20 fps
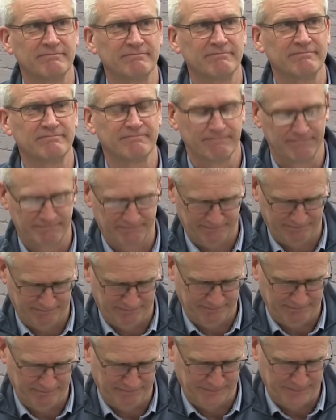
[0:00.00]

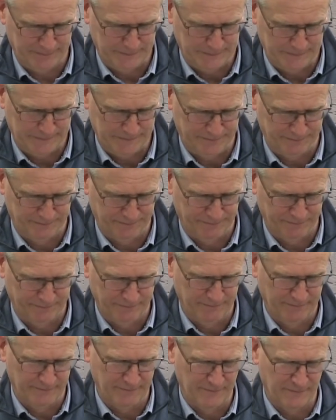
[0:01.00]

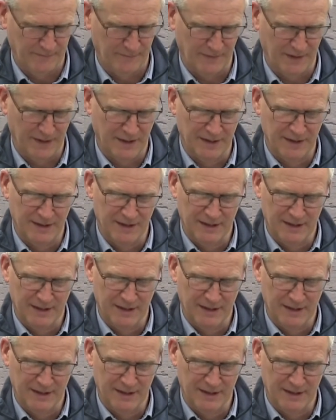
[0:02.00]
[no speech]